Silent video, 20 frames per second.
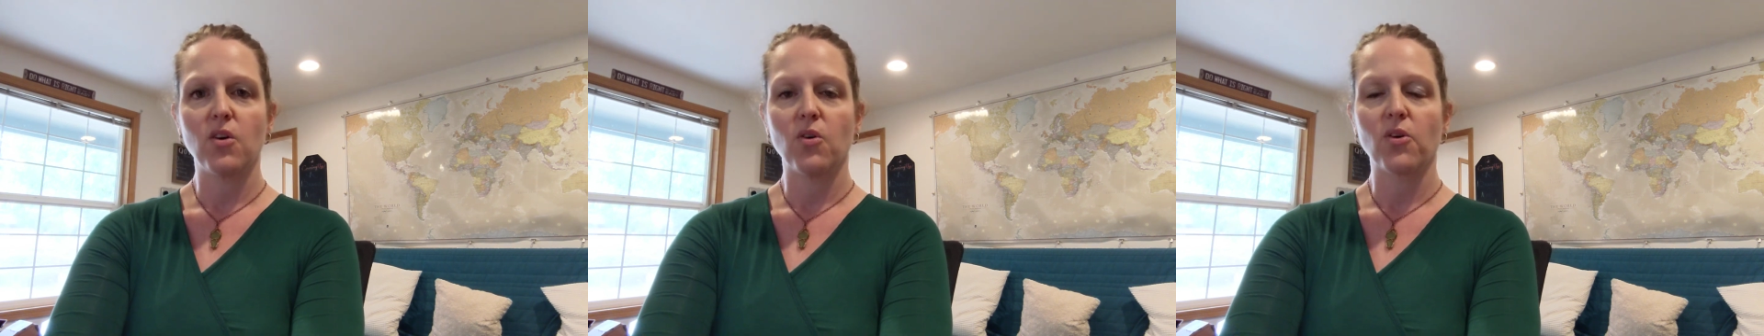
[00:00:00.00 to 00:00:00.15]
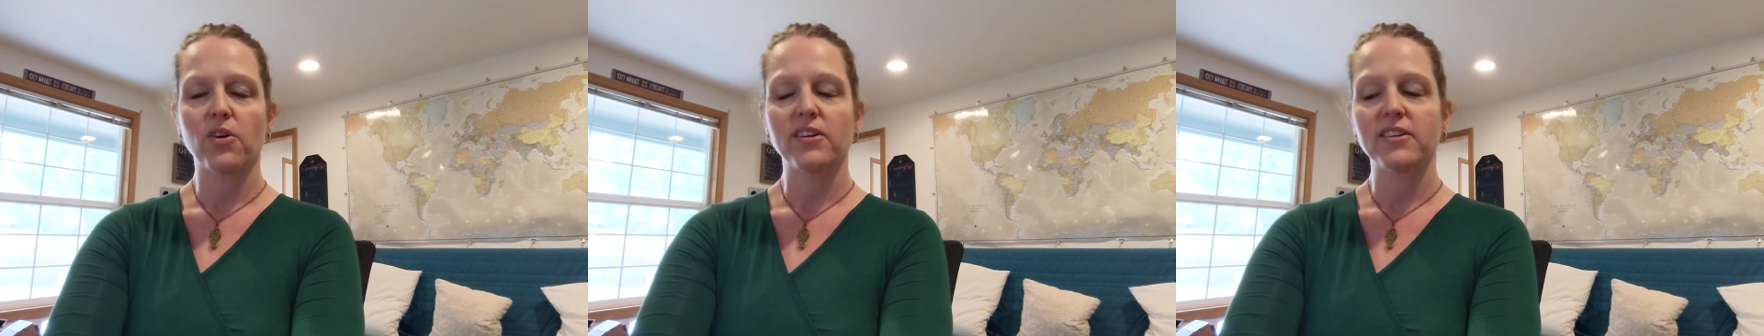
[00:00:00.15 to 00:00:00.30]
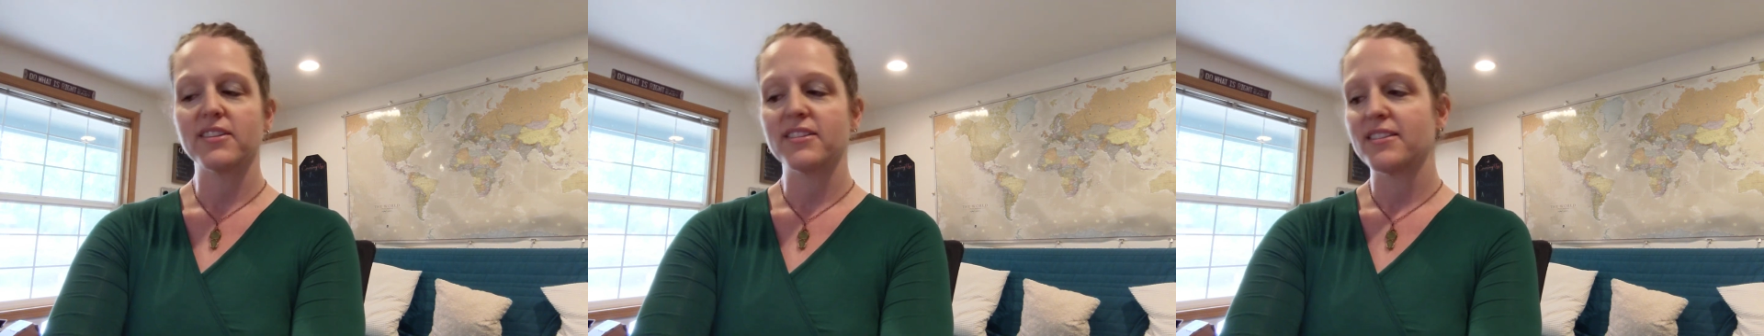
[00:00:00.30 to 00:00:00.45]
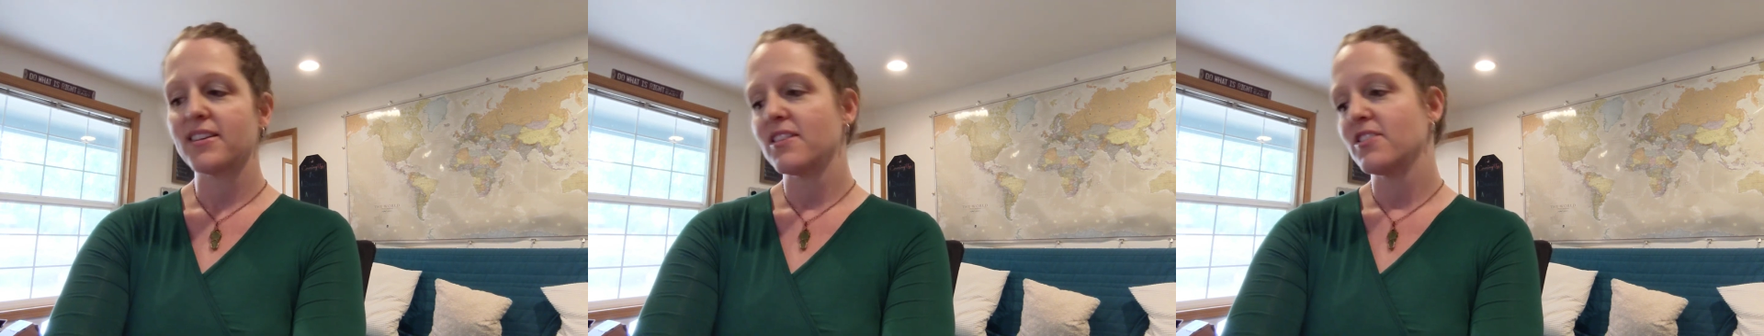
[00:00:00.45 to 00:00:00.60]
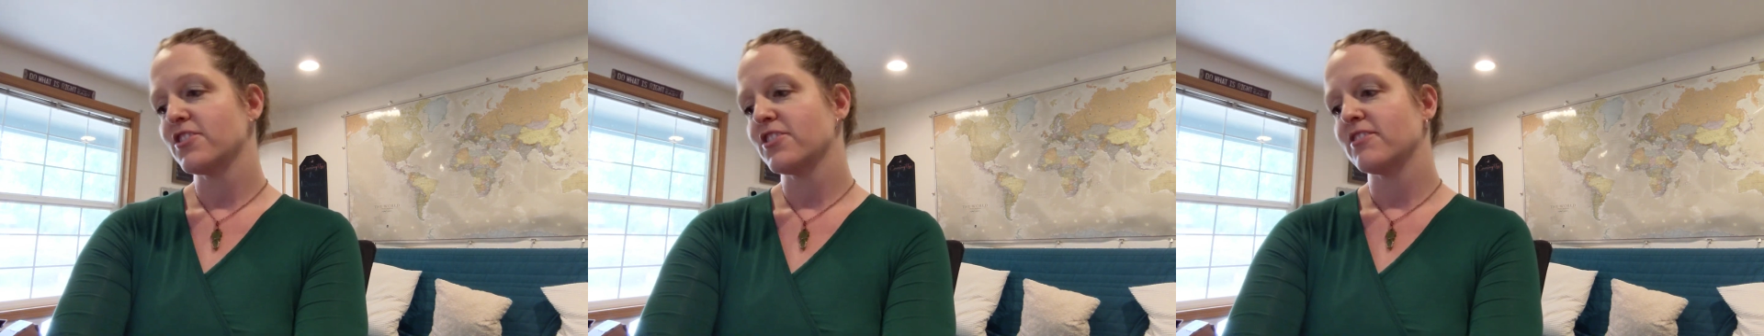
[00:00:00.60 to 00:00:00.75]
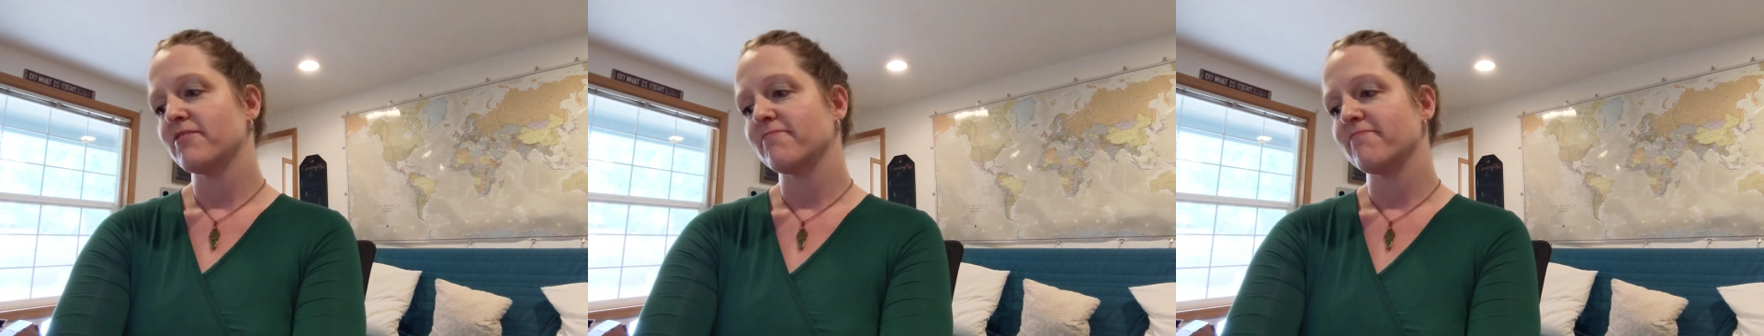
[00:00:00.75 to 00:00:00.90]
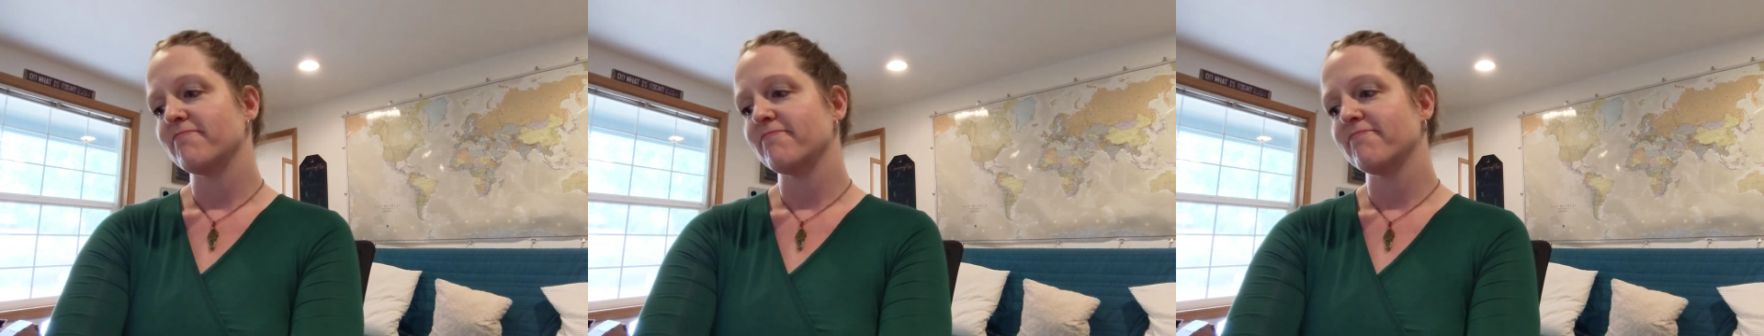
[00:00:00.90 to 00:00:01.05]

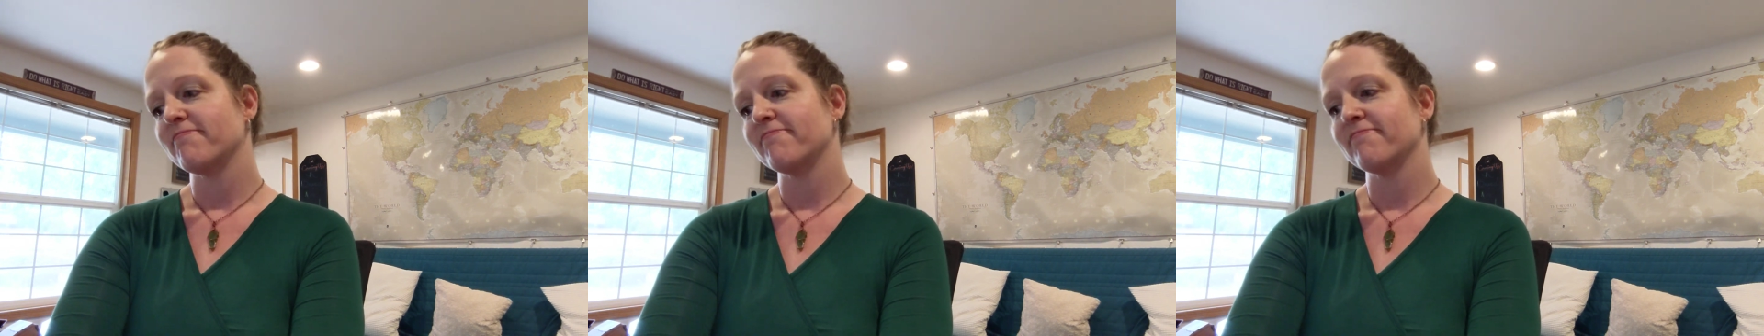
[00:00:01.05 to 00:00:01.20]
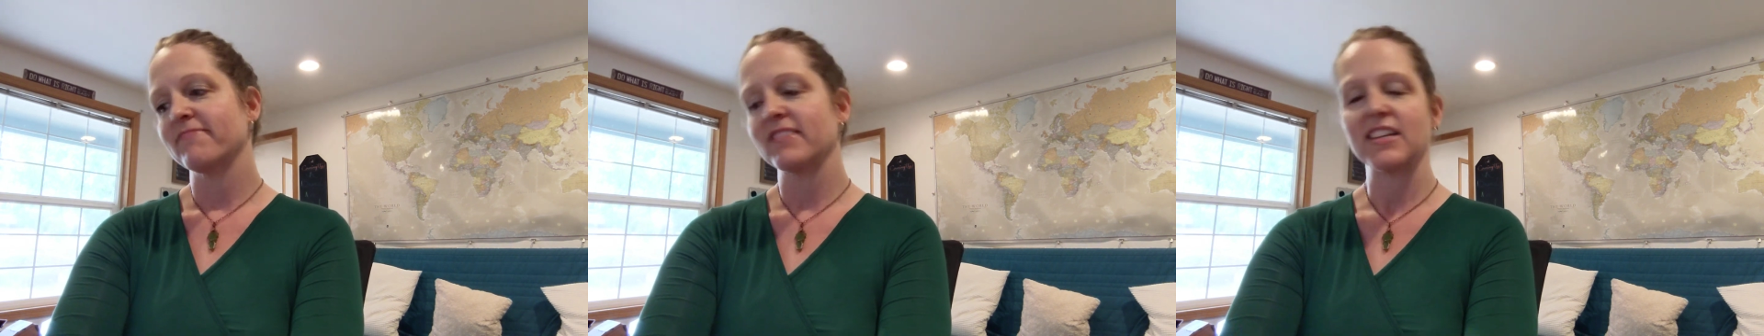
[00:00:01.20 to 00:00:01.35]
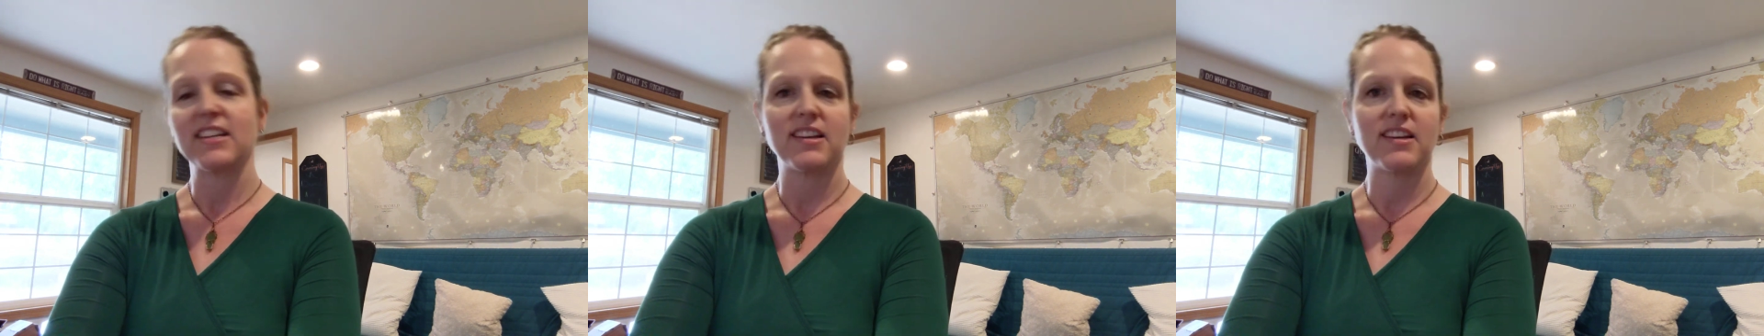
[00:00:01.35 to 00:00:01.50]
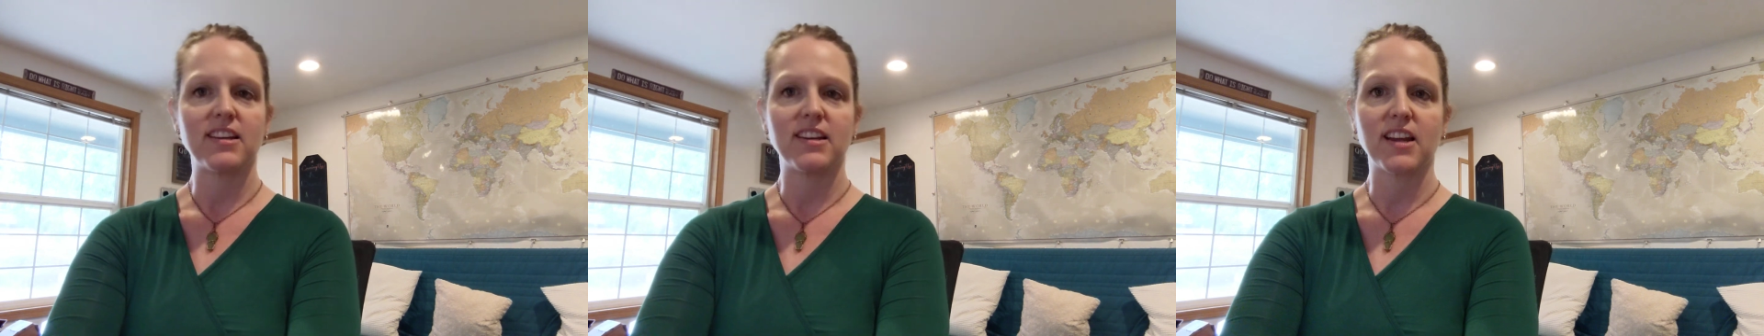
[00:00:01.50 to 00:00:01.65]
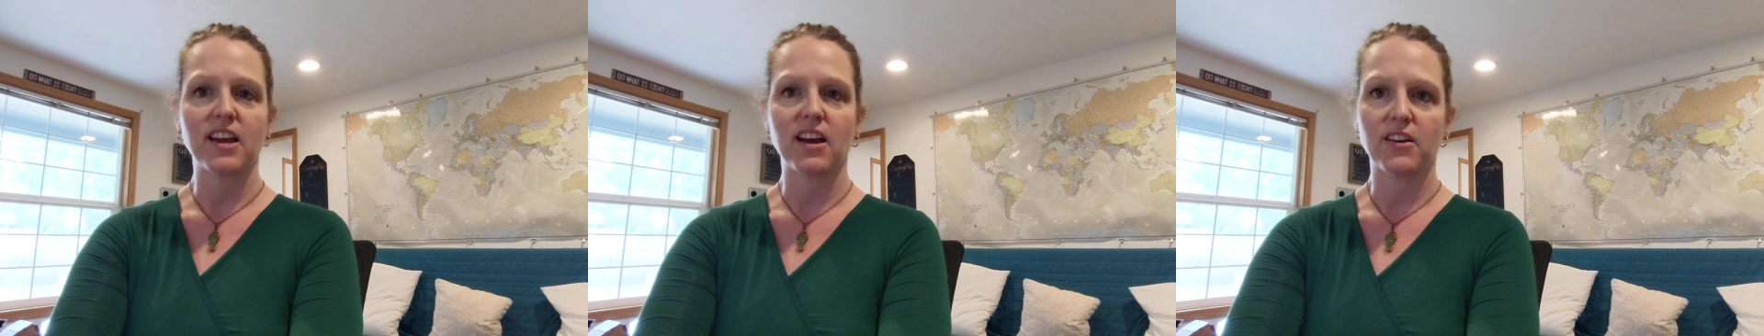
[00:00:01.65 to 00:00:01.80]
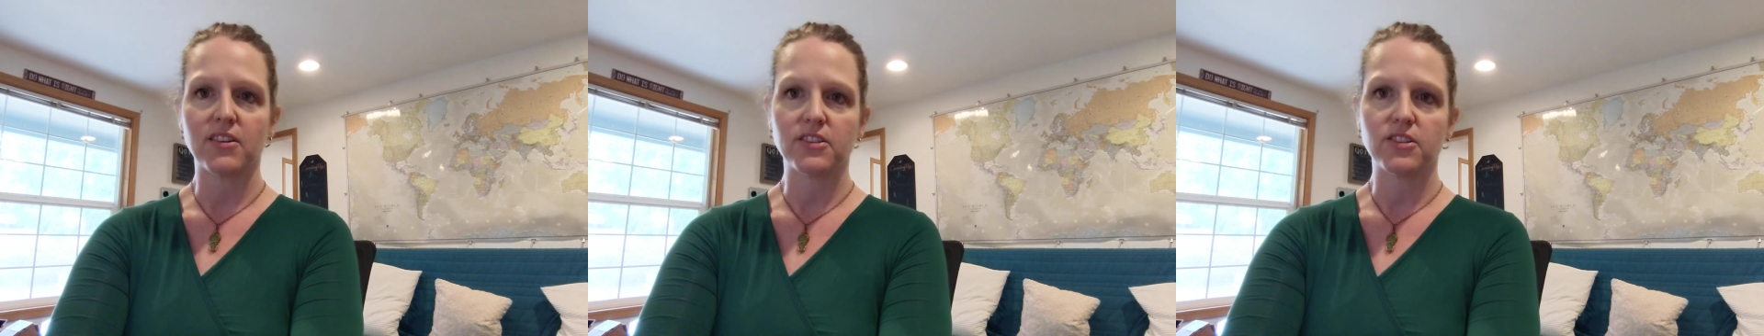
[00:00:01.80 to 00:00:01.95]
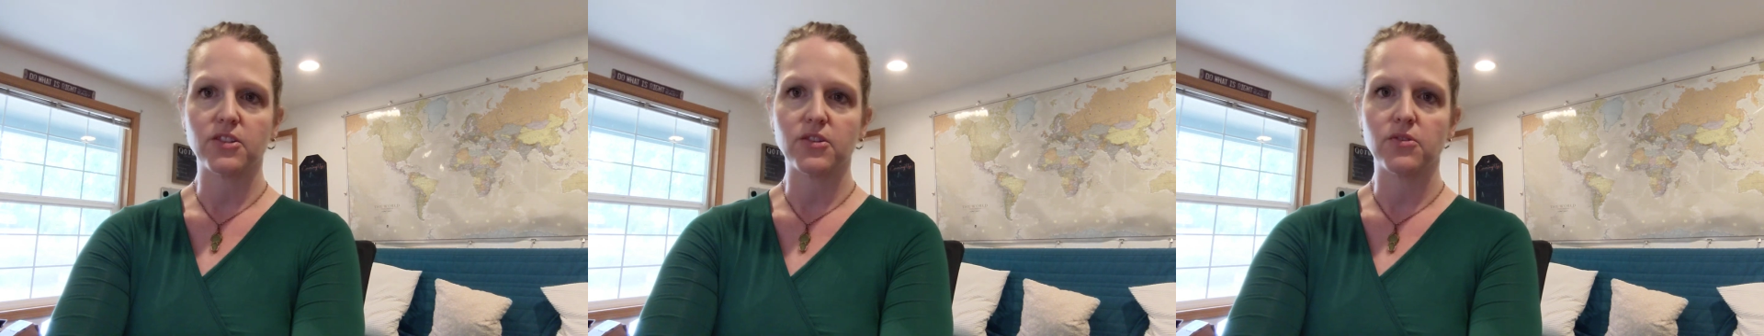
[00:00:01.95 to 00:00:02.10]
organization and
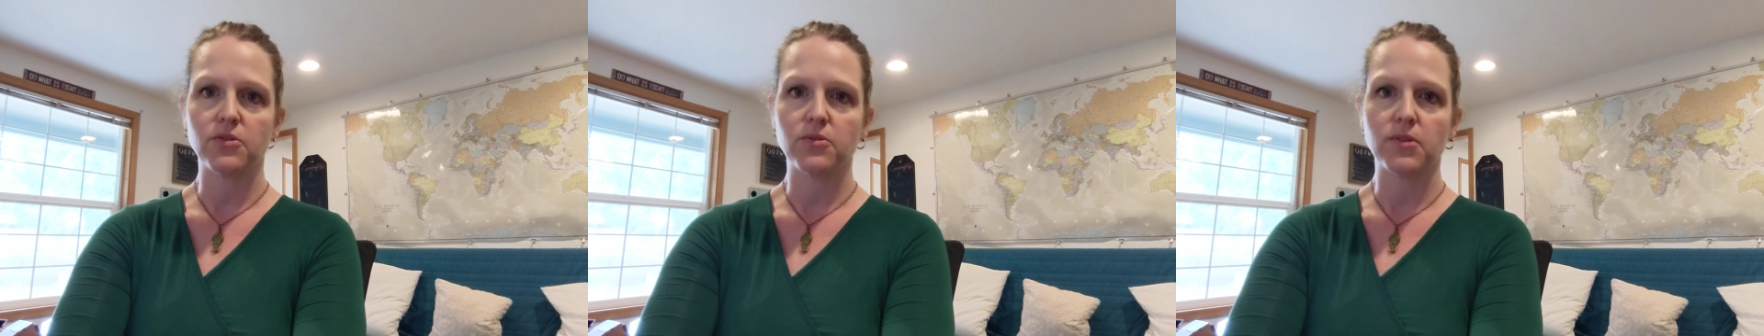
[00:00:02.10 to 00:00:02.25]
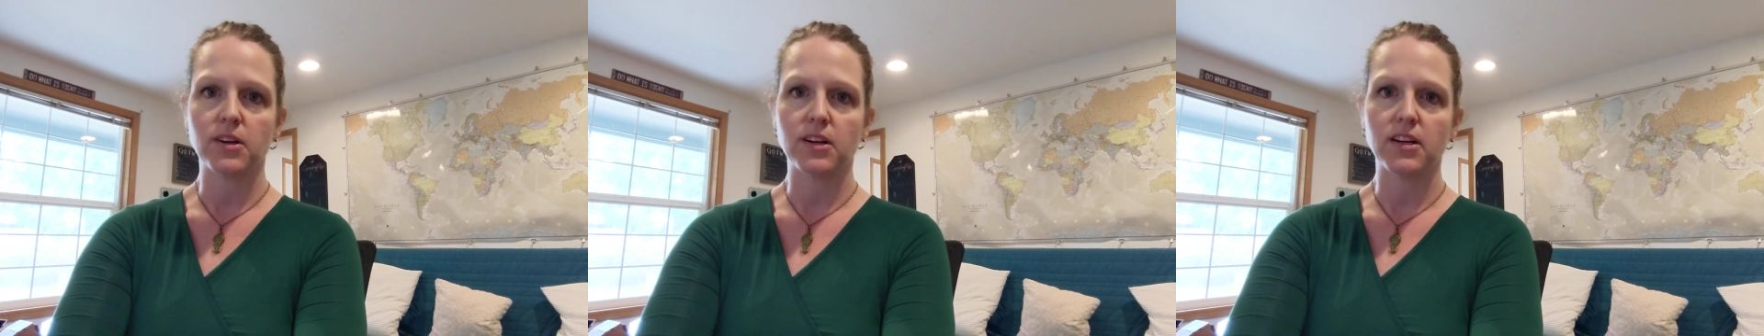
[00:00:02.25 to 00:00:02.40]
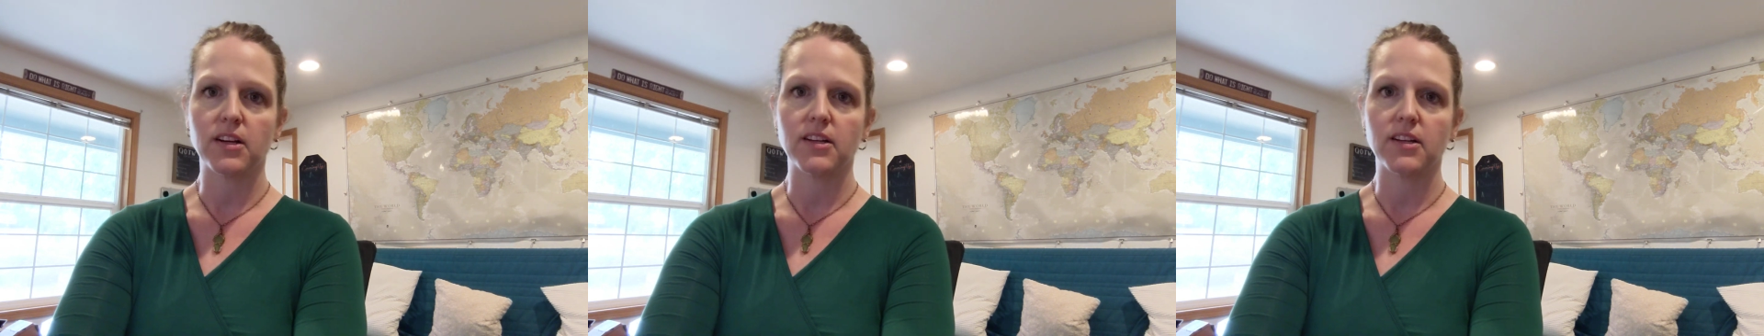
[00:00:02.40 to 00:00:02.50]
how to